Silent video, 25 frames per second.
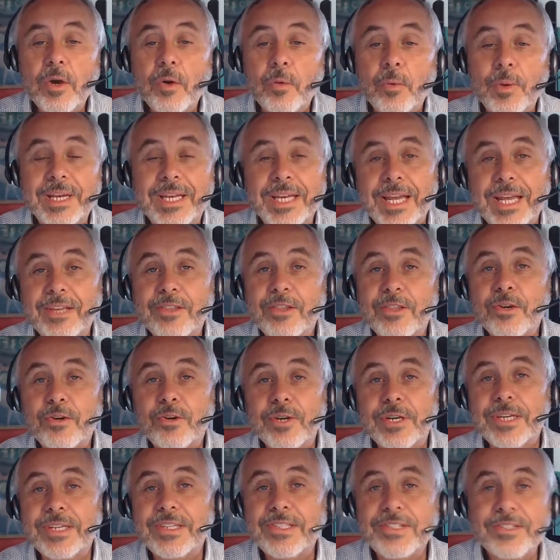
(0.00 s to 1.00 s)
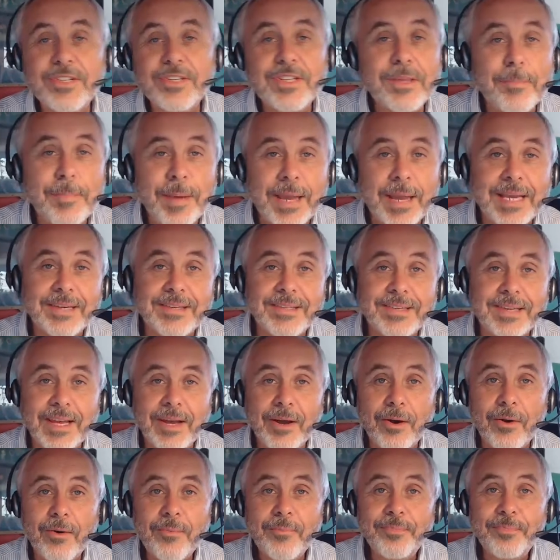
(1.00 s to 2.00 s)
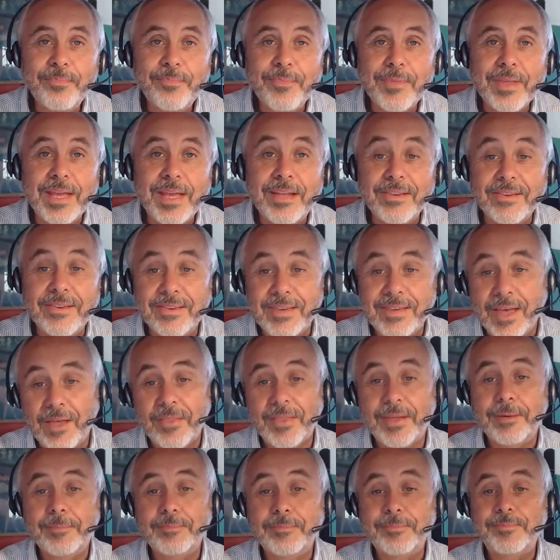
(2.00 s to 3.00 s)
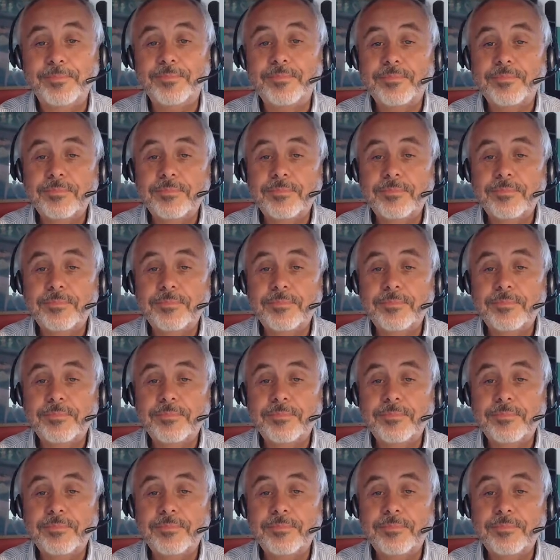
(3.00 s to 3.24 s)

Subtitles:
We take the cookies to the bake sale and sell them.